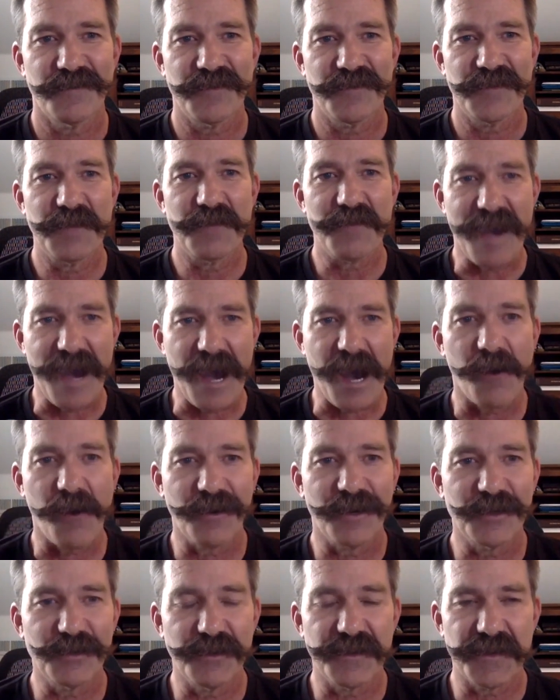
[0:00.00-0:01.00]

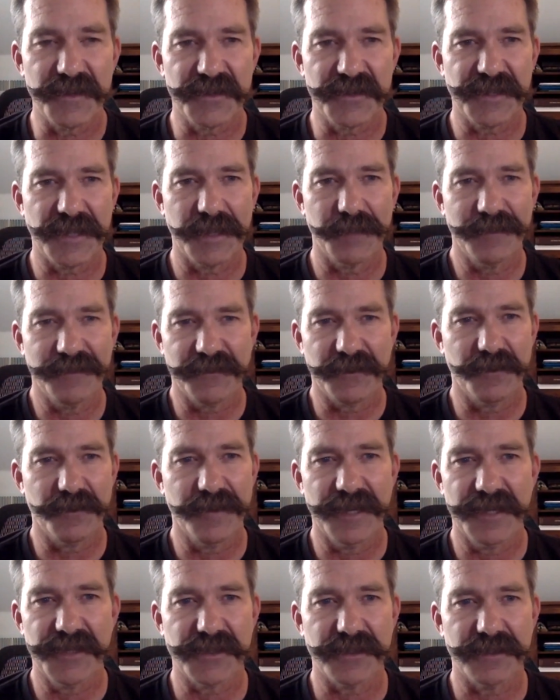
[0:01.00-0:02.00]
empowered with the same
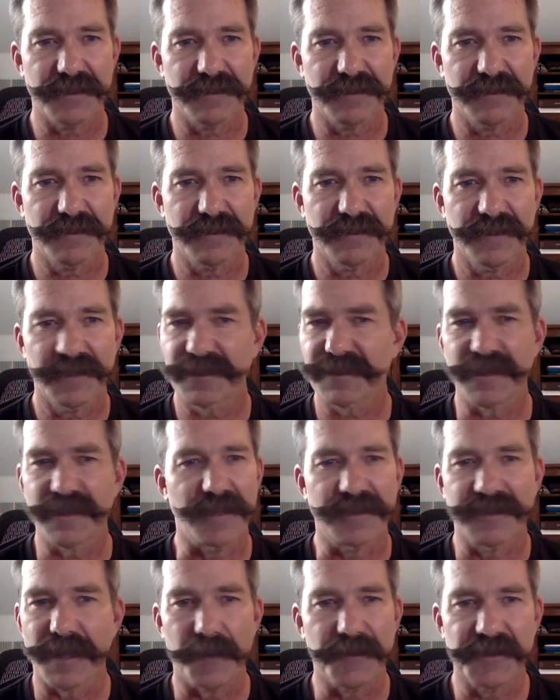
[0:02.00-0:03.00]
information? It's
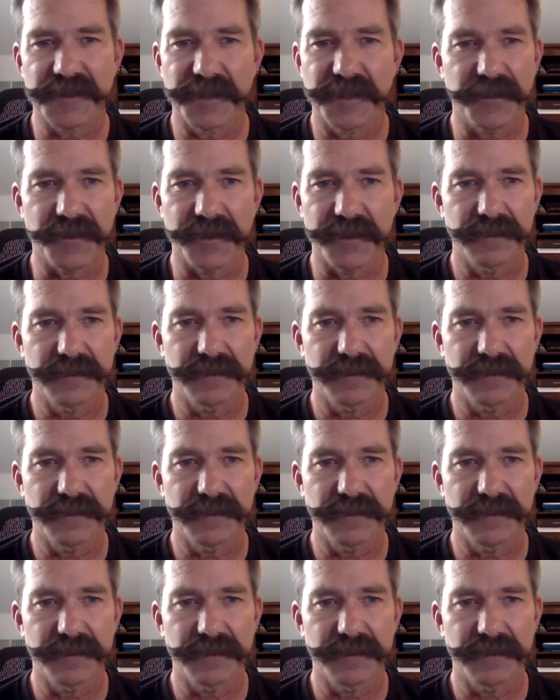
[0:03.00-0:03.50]
not top secret.